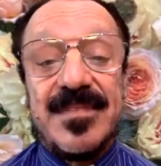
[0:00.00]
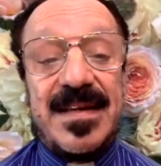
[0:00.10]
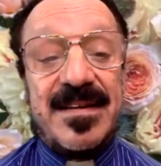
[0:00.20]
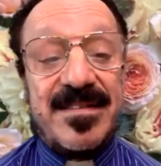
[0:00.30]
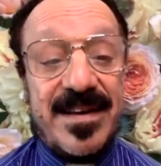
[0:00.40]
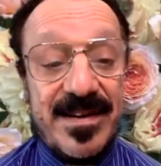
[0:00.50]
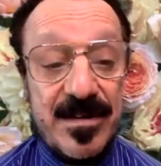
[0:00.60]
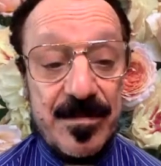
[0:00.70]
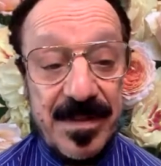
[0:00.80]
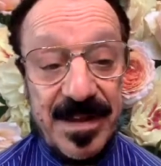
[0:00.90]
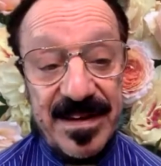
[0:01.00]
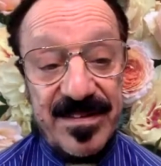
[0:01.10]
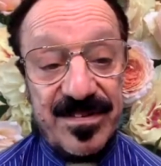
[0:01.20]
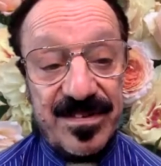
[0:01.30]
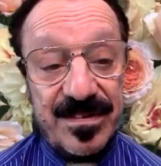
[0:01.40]
and take your
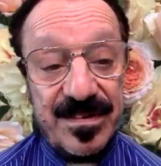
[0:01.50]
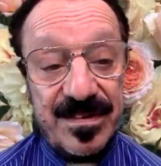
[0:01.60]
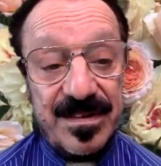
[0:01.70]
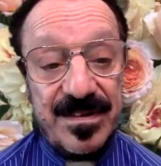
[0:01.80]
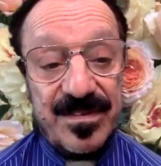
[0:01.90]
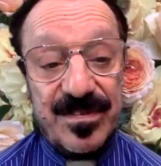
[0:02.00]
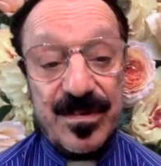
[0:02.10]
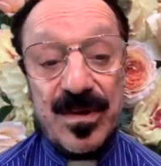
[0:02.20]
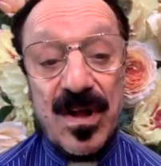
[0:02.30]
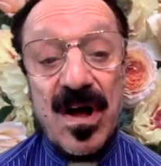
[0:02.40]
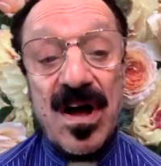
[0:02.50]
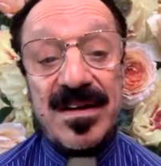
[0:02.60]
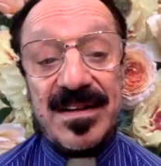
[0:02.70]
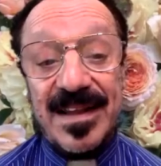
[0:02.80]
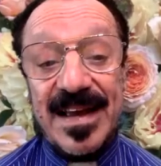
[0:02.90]
place, so
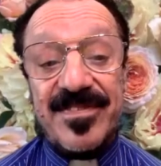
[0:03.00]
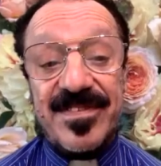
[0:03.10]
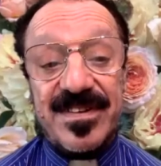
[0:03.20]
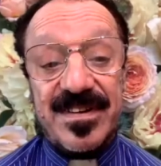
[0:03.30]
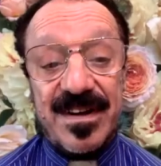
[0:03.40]
long left